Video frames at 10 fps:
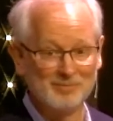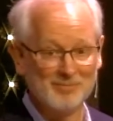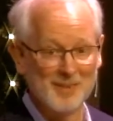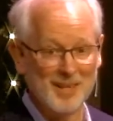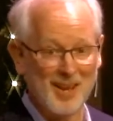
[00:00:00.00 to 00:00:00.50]

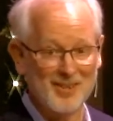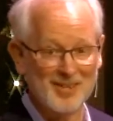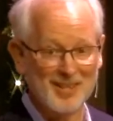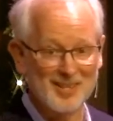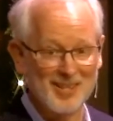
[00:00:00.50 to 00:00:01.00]
in the
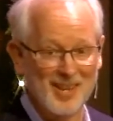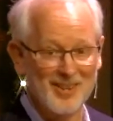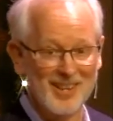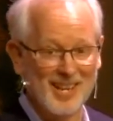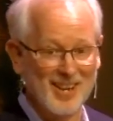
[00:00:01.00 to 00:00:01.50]
counseling center
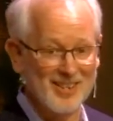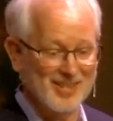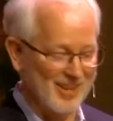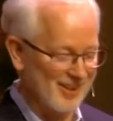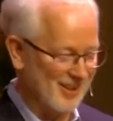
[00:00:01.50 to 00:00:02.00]
and the care
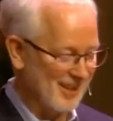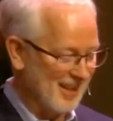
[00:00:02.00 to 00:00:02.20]
center.